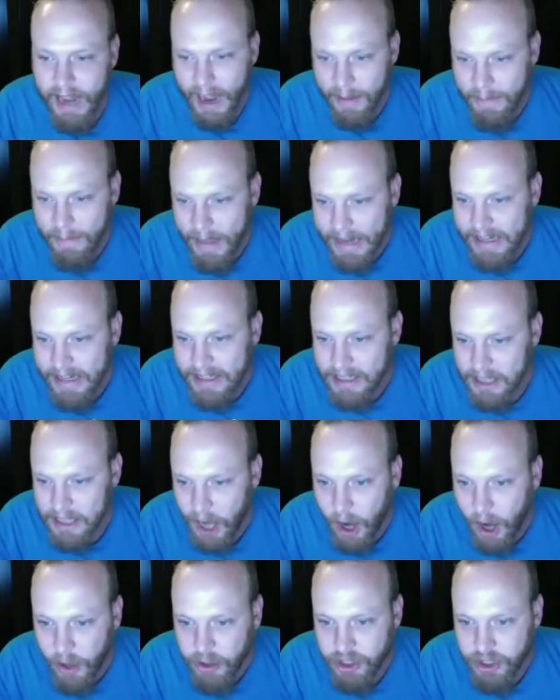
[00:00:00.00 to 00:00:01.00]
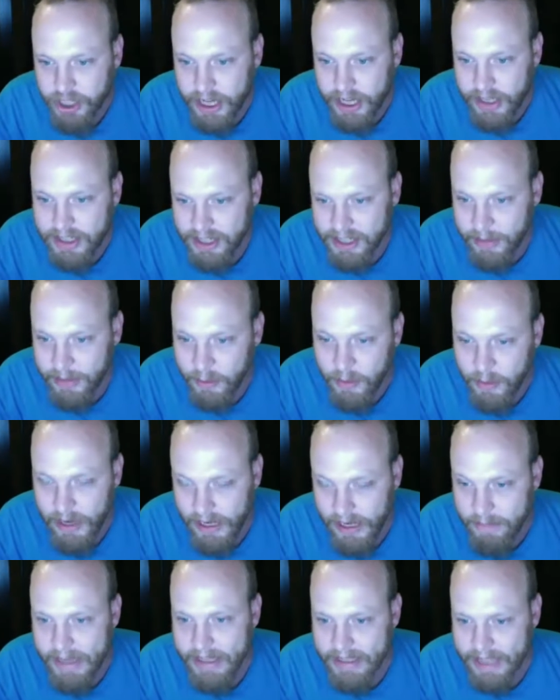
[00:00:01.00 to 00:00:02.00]
immense, oh shit, something
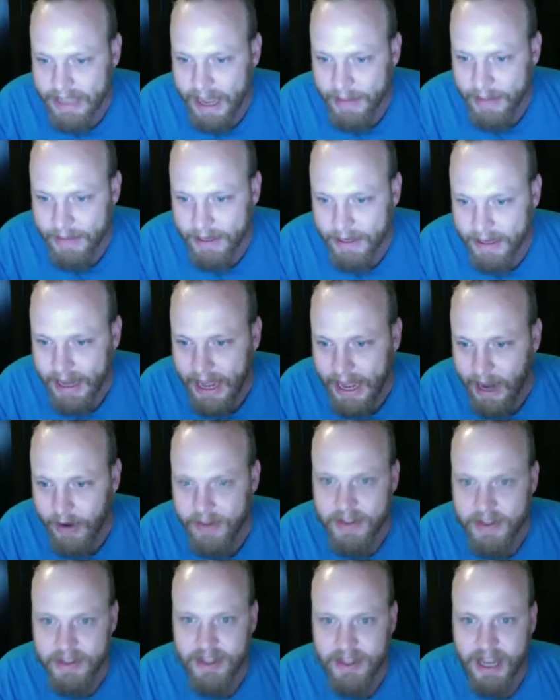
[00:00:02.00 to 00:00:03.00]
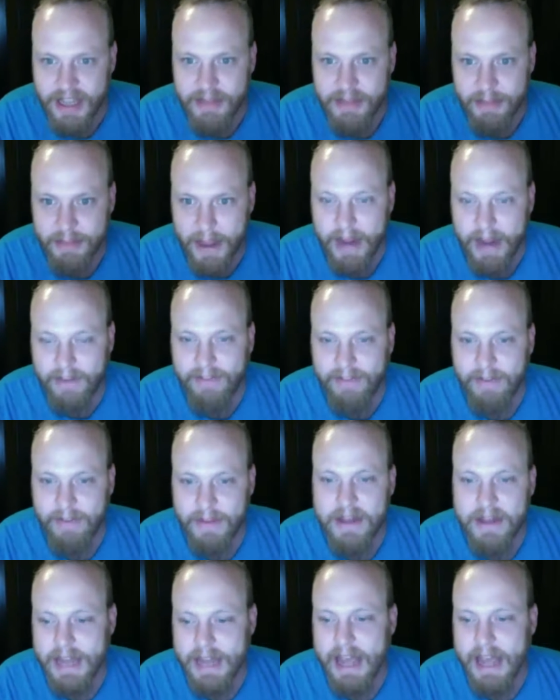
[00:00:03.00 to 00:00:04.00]
really big is happening now, and this guy's back from
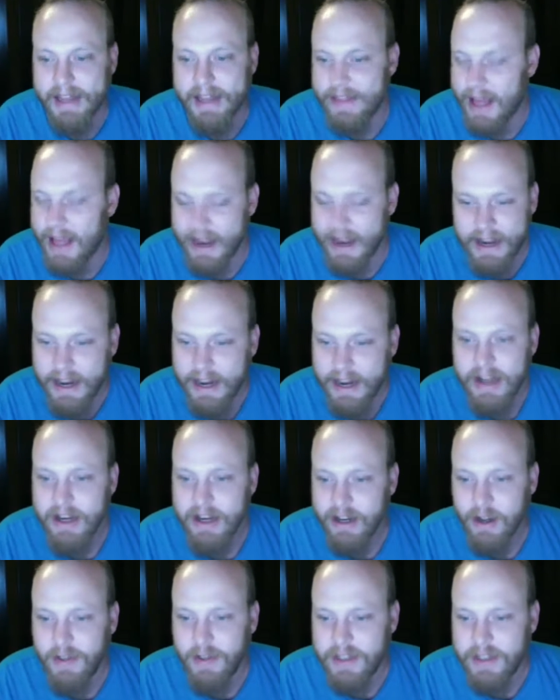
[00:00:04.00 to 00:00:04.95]
the dead, and that, you know,